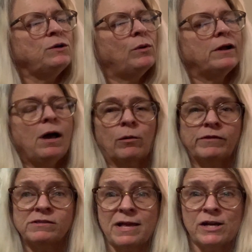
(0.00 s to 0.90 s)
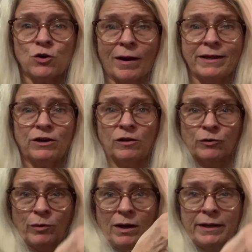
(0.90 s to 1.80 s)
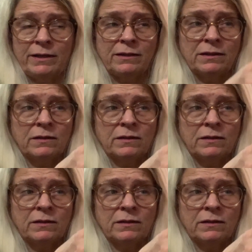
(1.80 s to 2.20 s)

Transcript: what color. This is like a gray color, right?